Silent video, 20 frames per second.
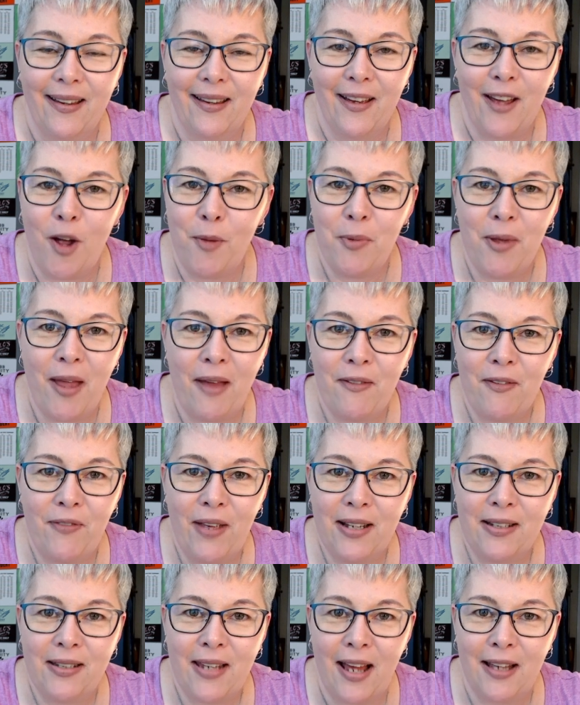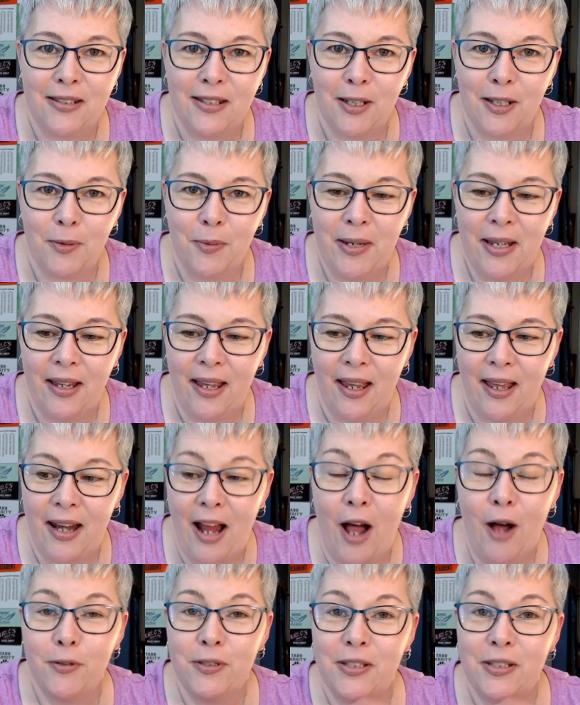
Hope you have a fantastic weekend. I'll